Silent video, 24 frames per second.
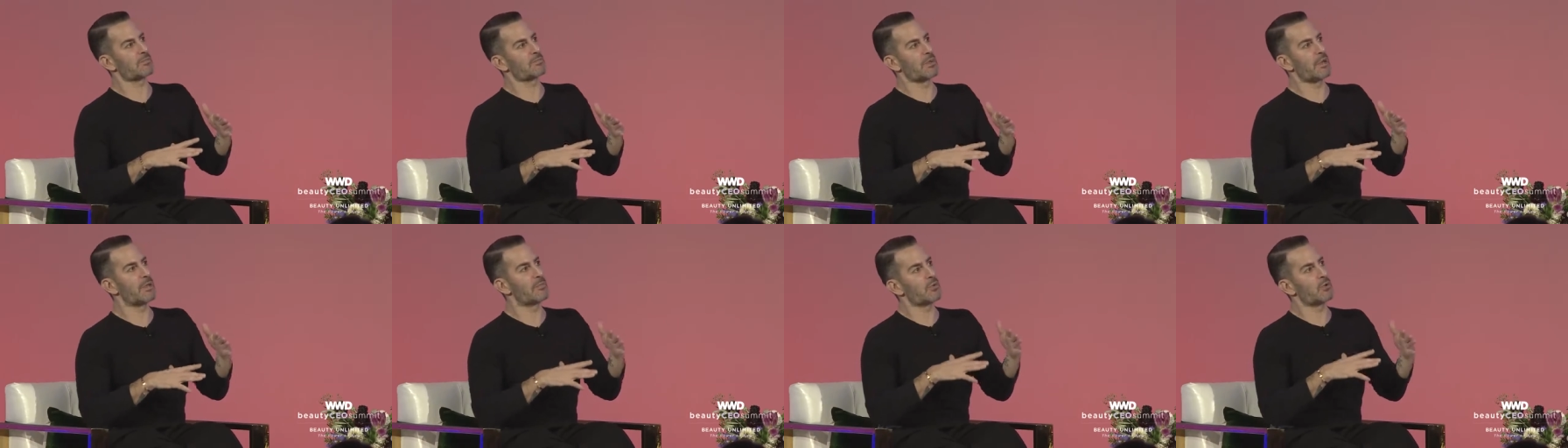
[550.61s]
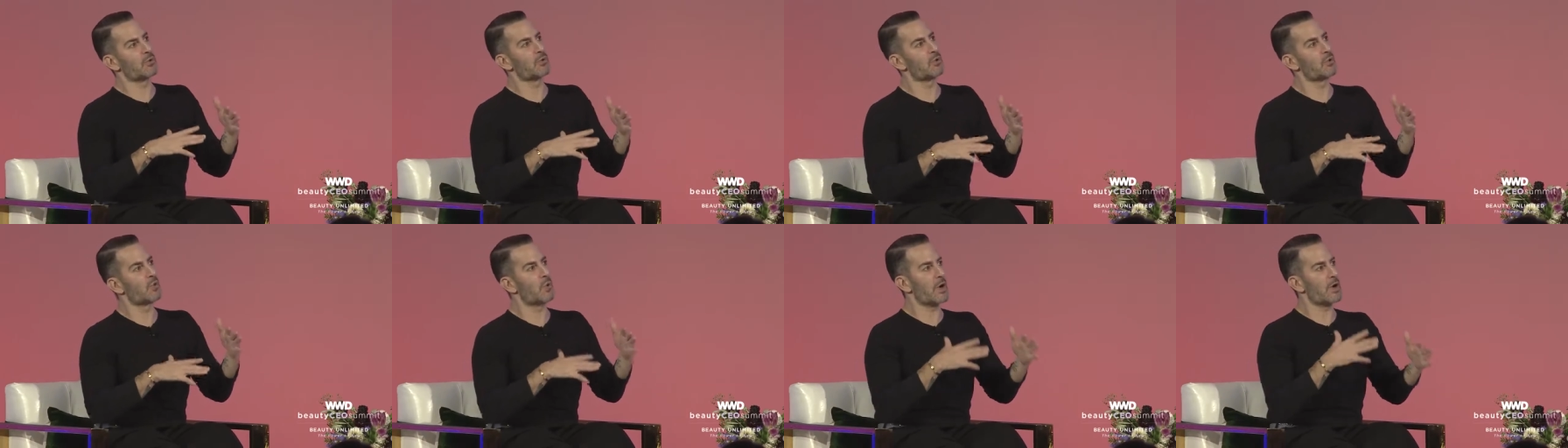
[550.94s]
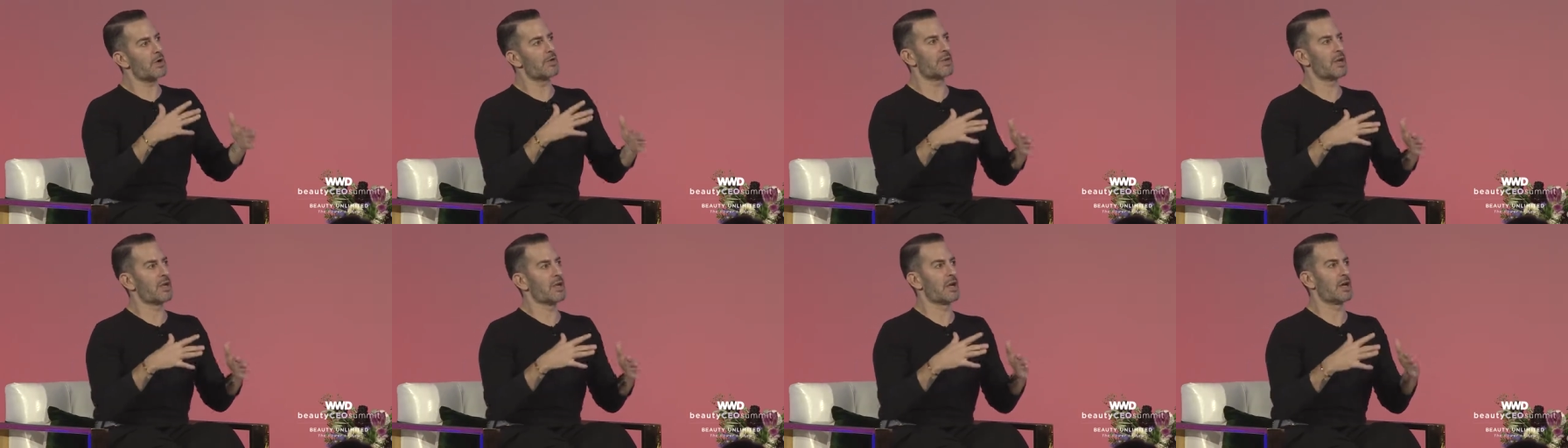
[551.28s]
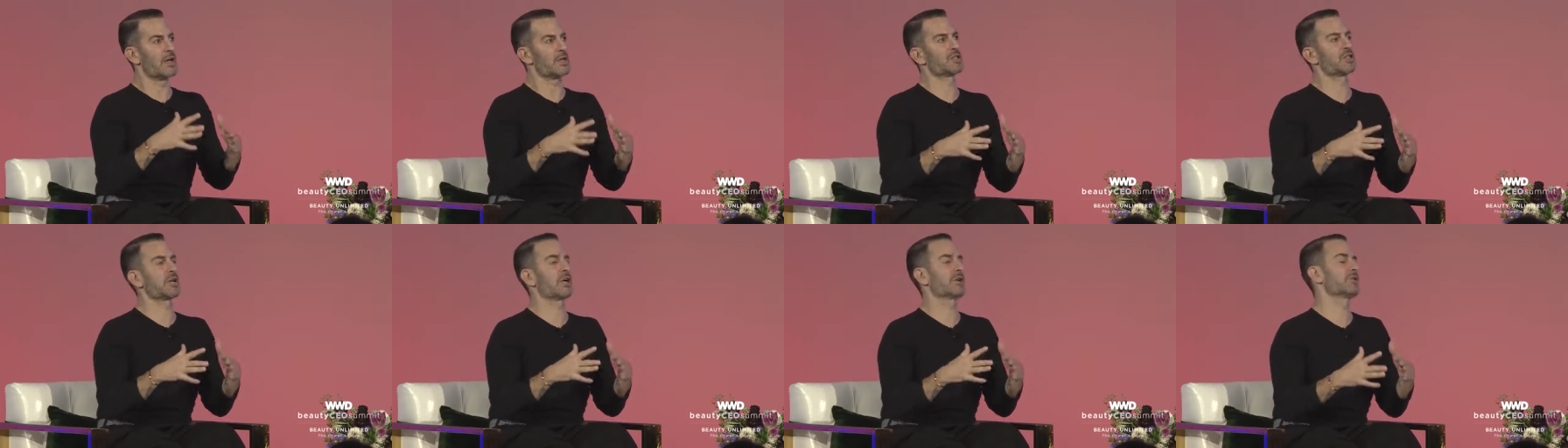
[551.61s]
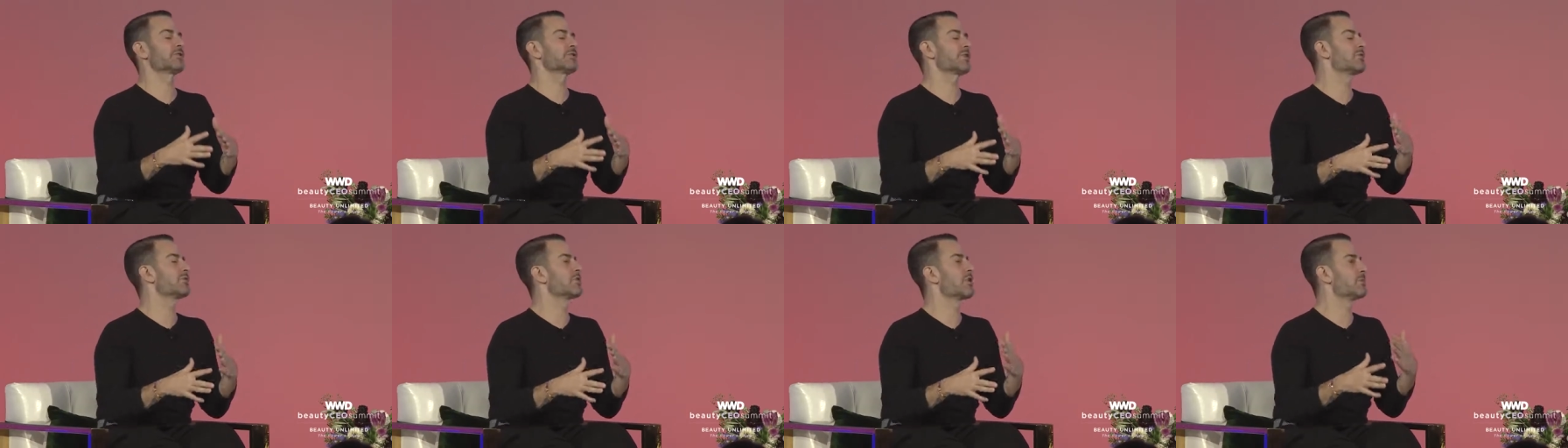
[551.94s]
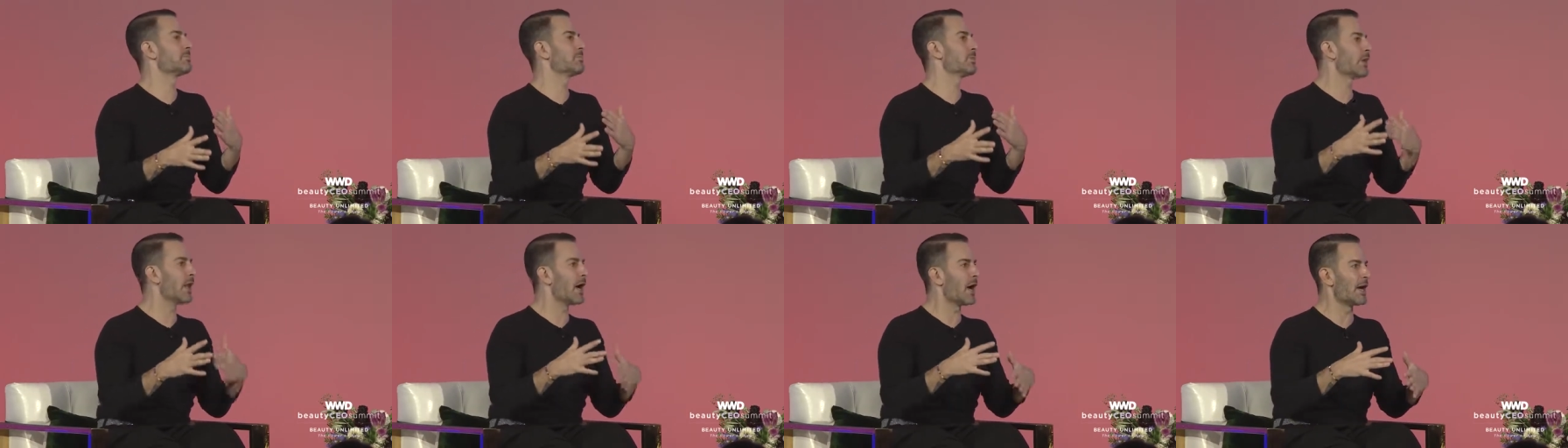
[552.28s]
people who wear that eyeshadow don't go
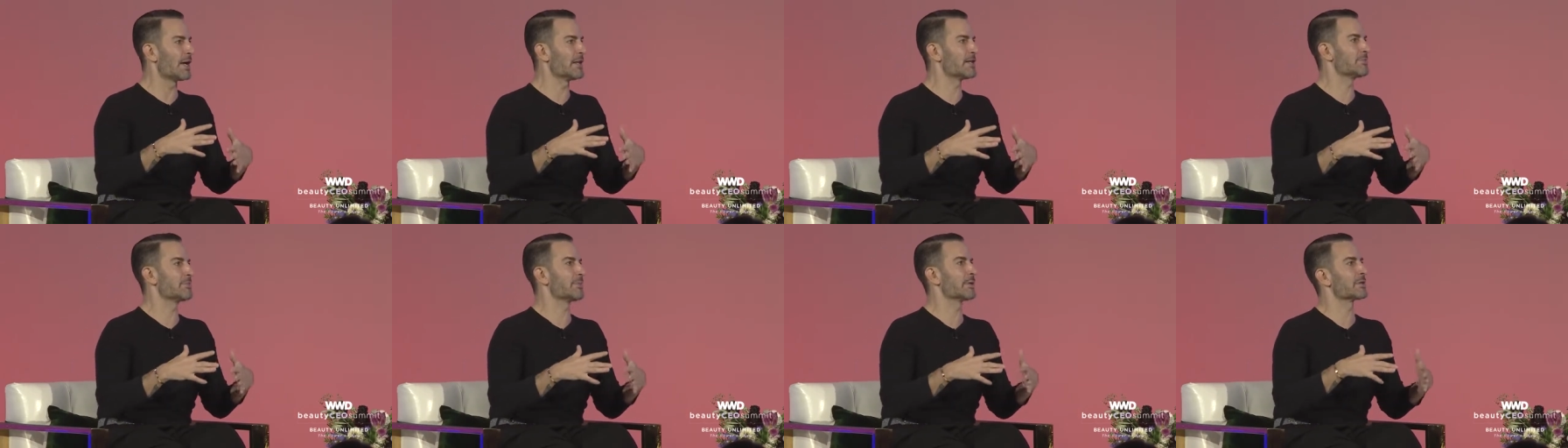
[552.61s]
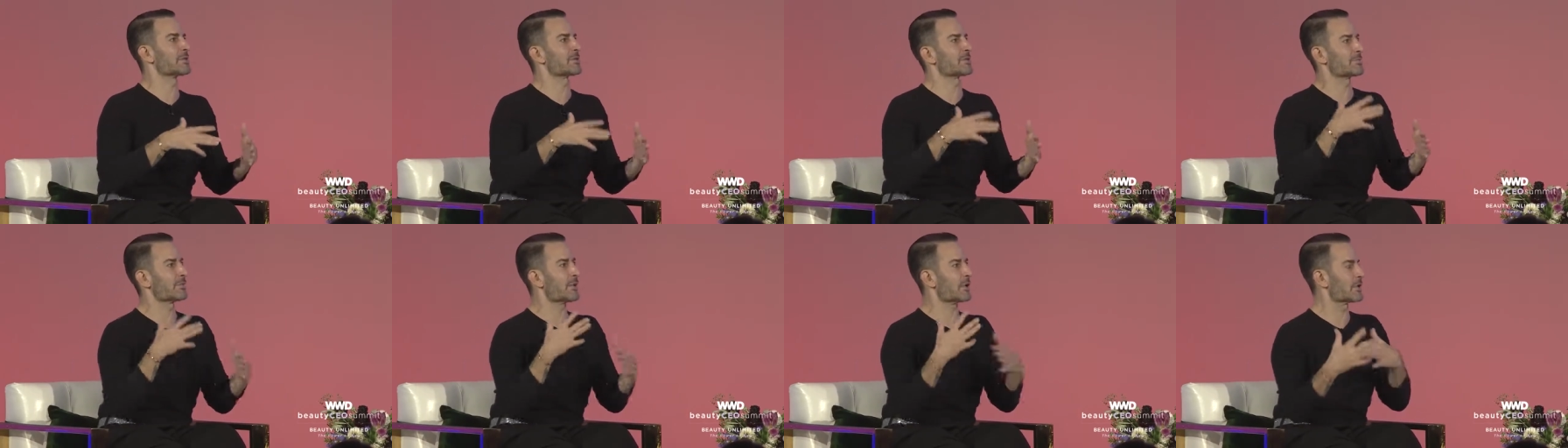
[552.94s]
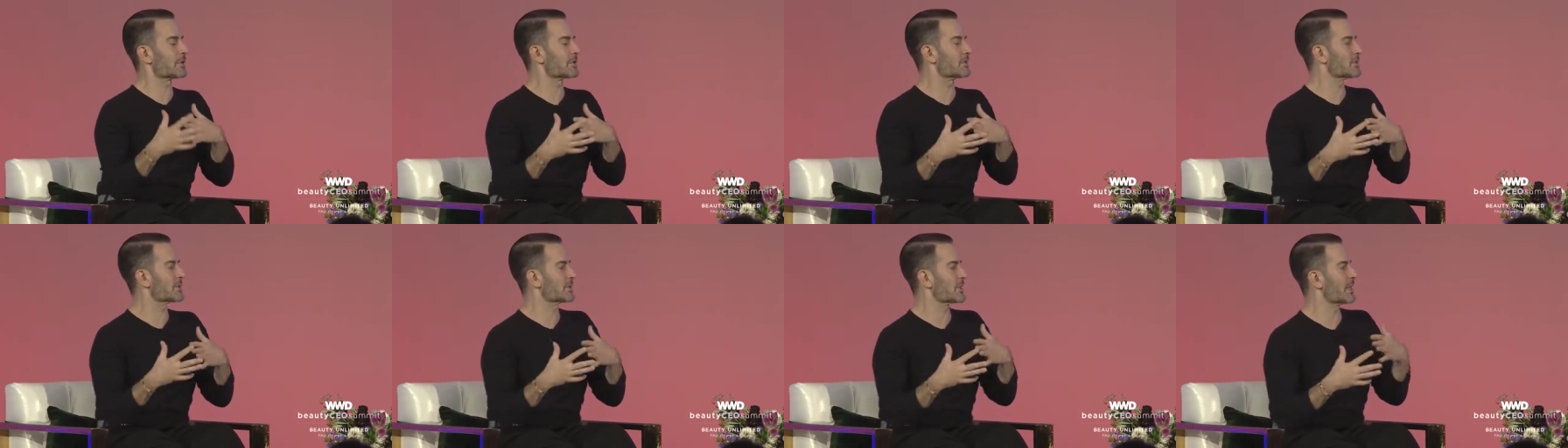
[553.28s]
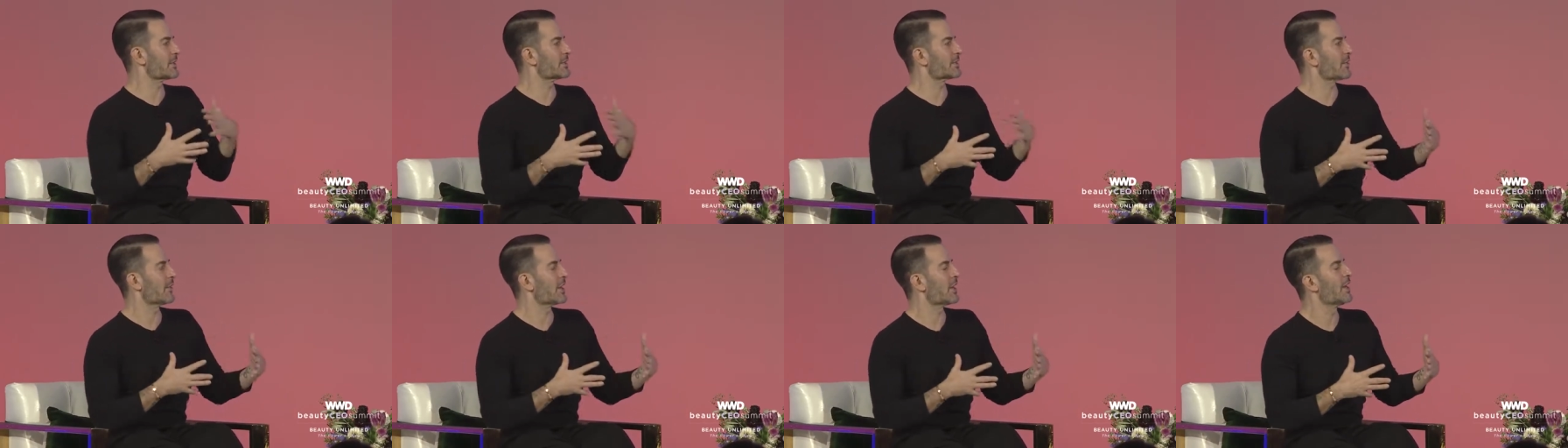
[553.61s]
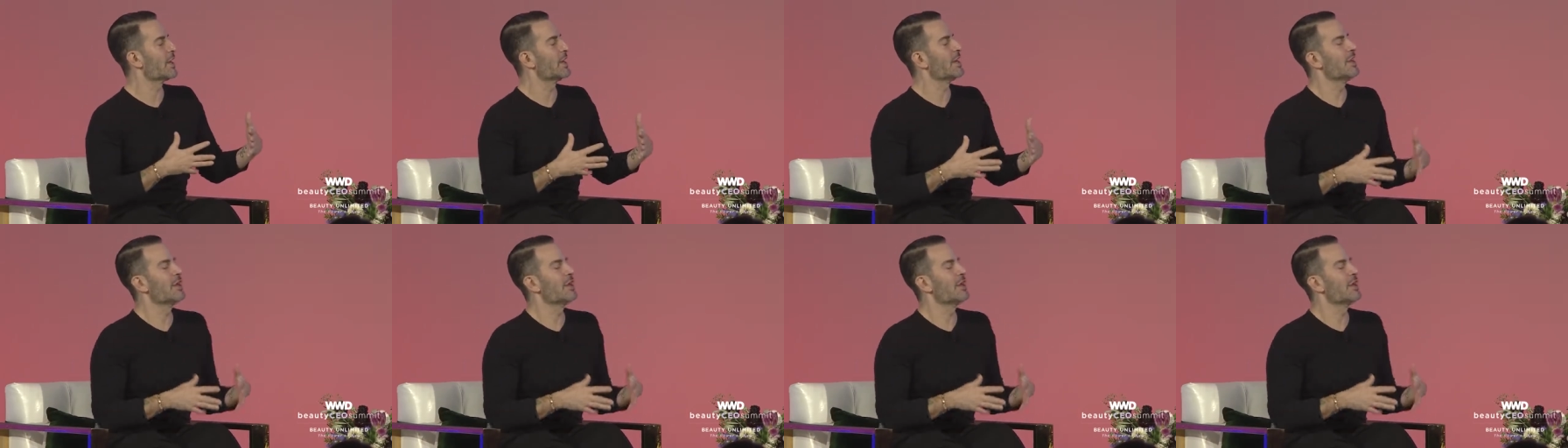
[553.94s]
blind because the particles get in their eye.